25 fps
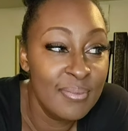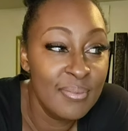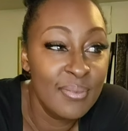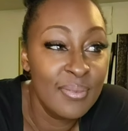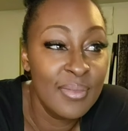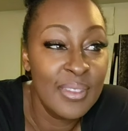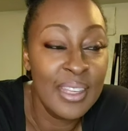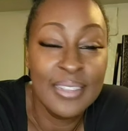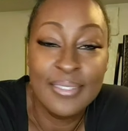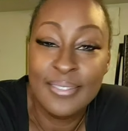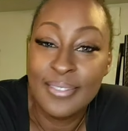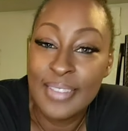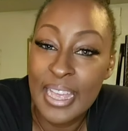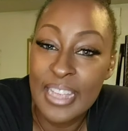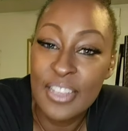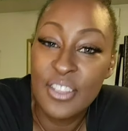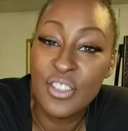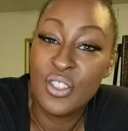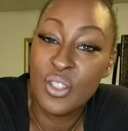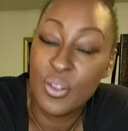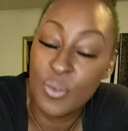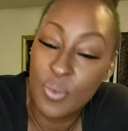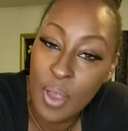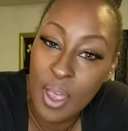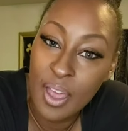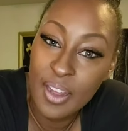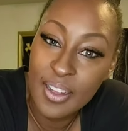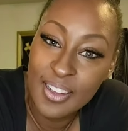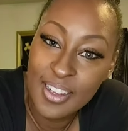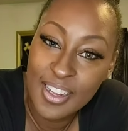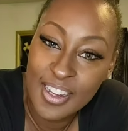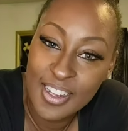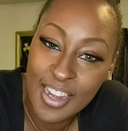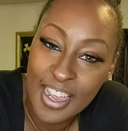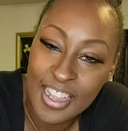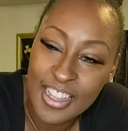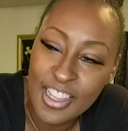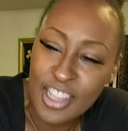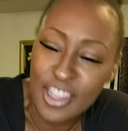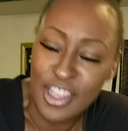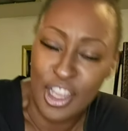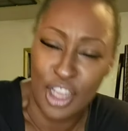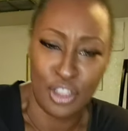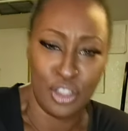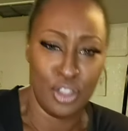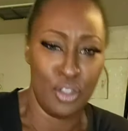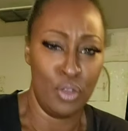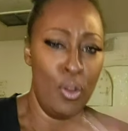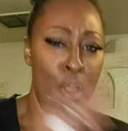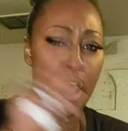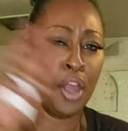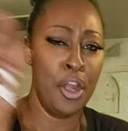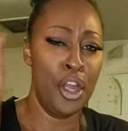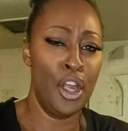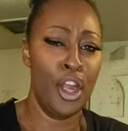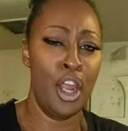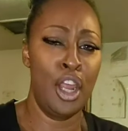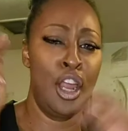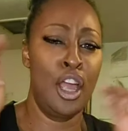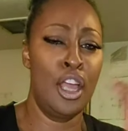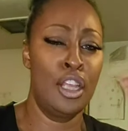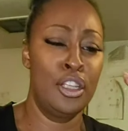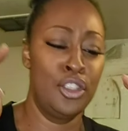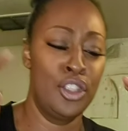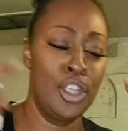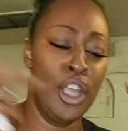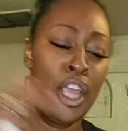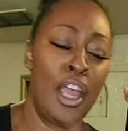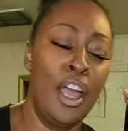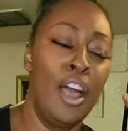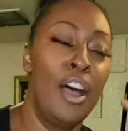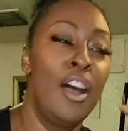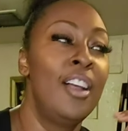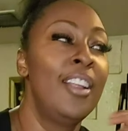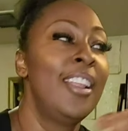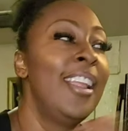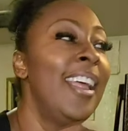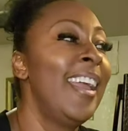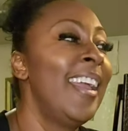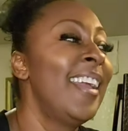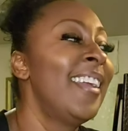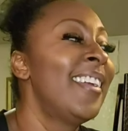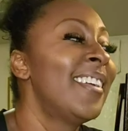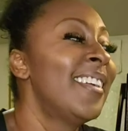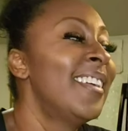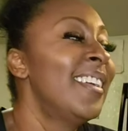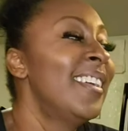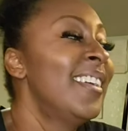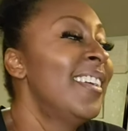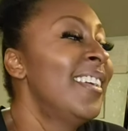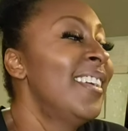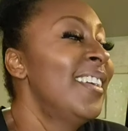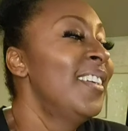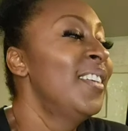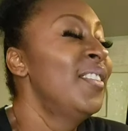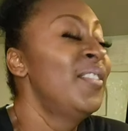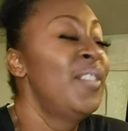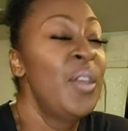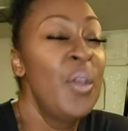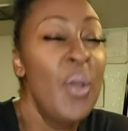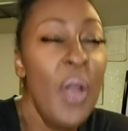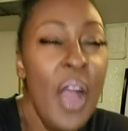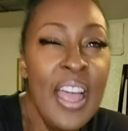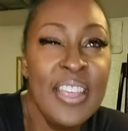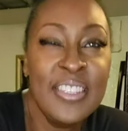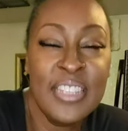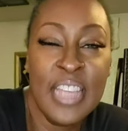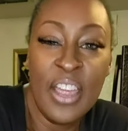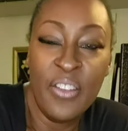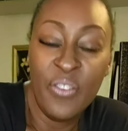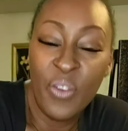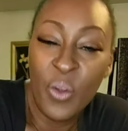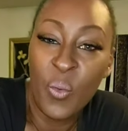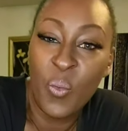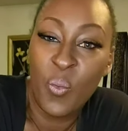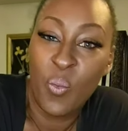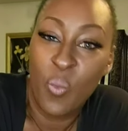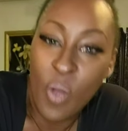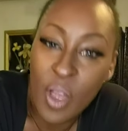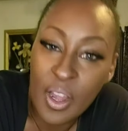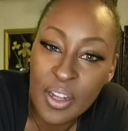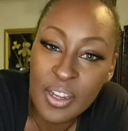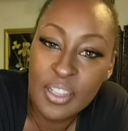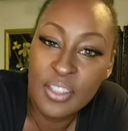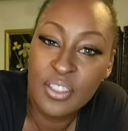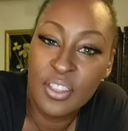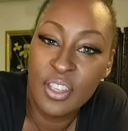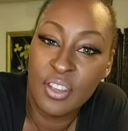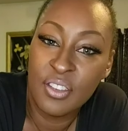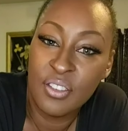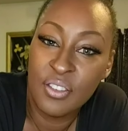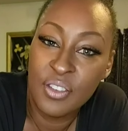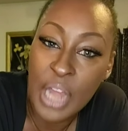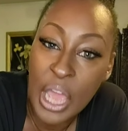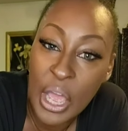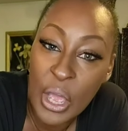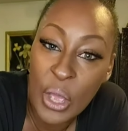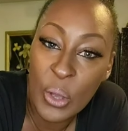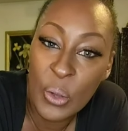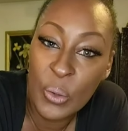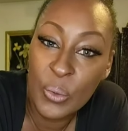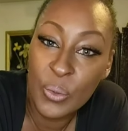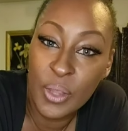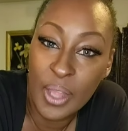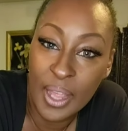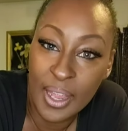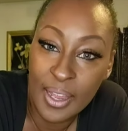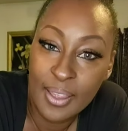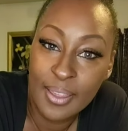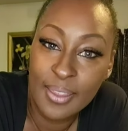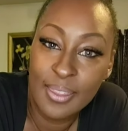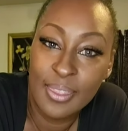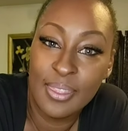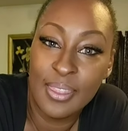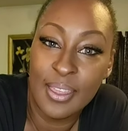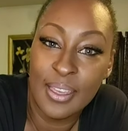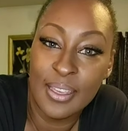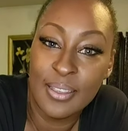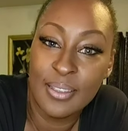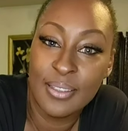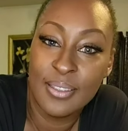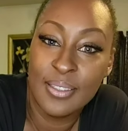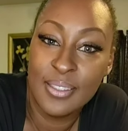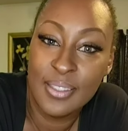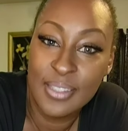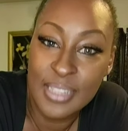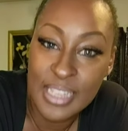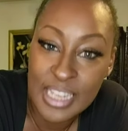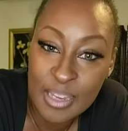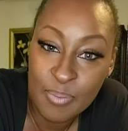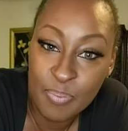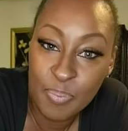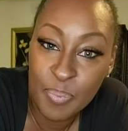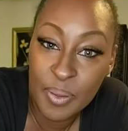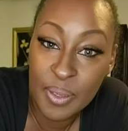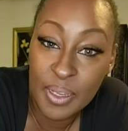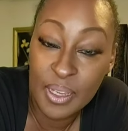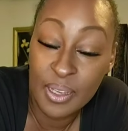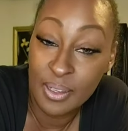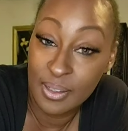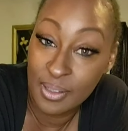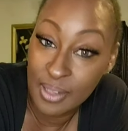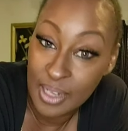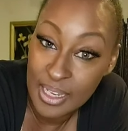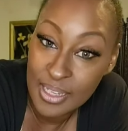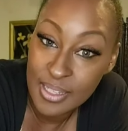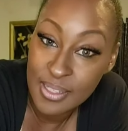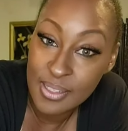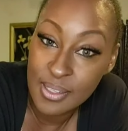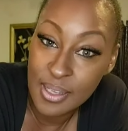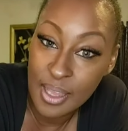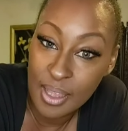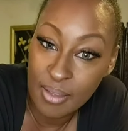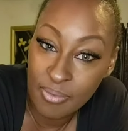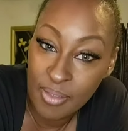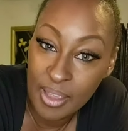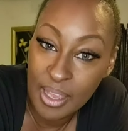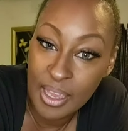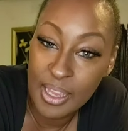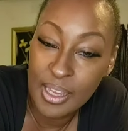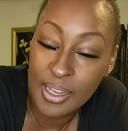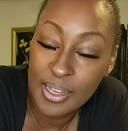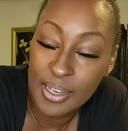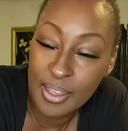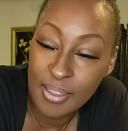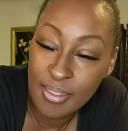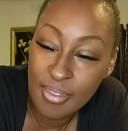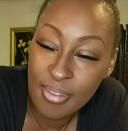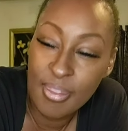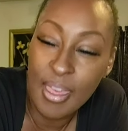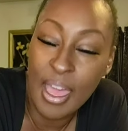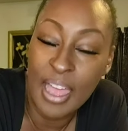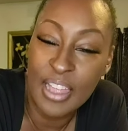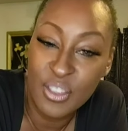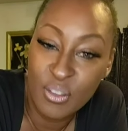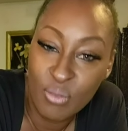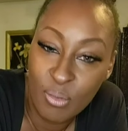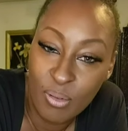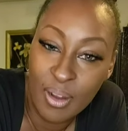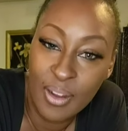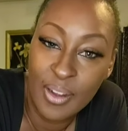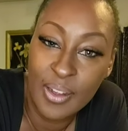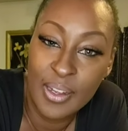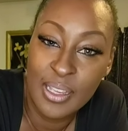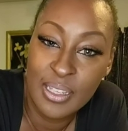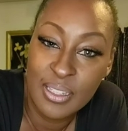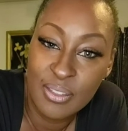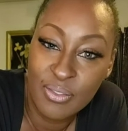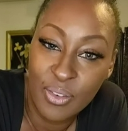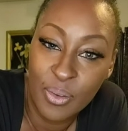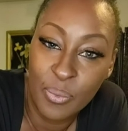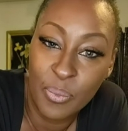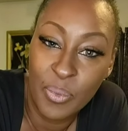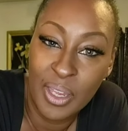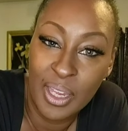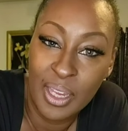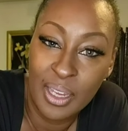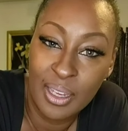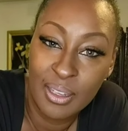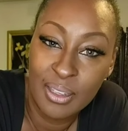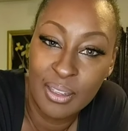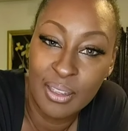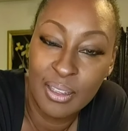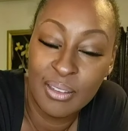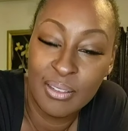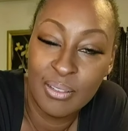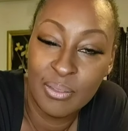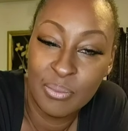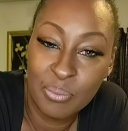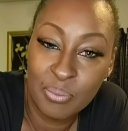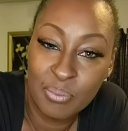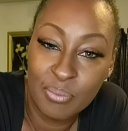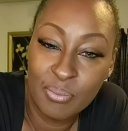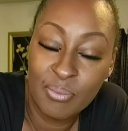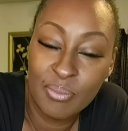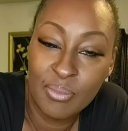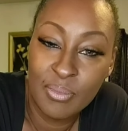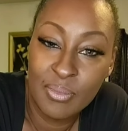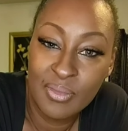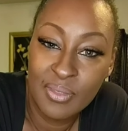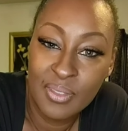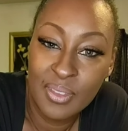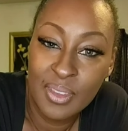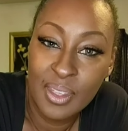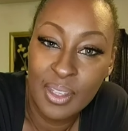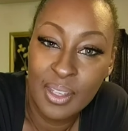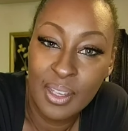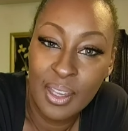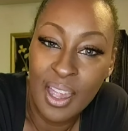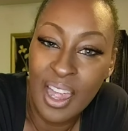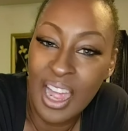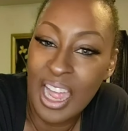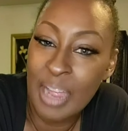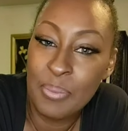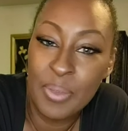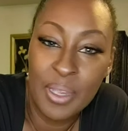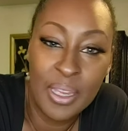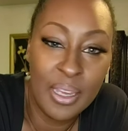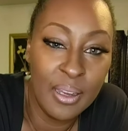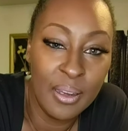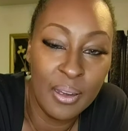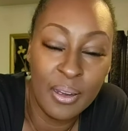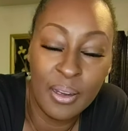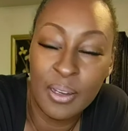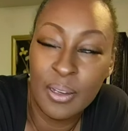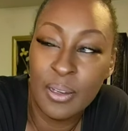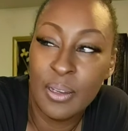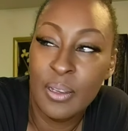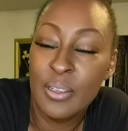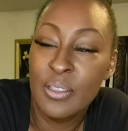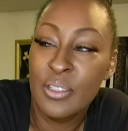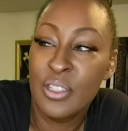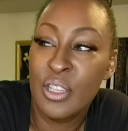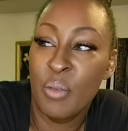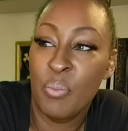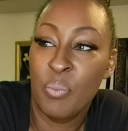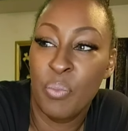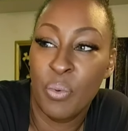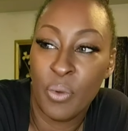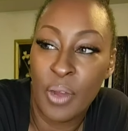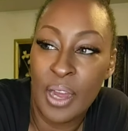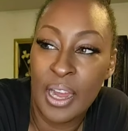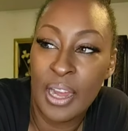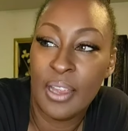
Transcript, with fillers: that's Charon in a nut. That's Charon in a nutshell. Like, you guys ever wanted to know like the deepness of it? That's where it is for me. I'm here to break the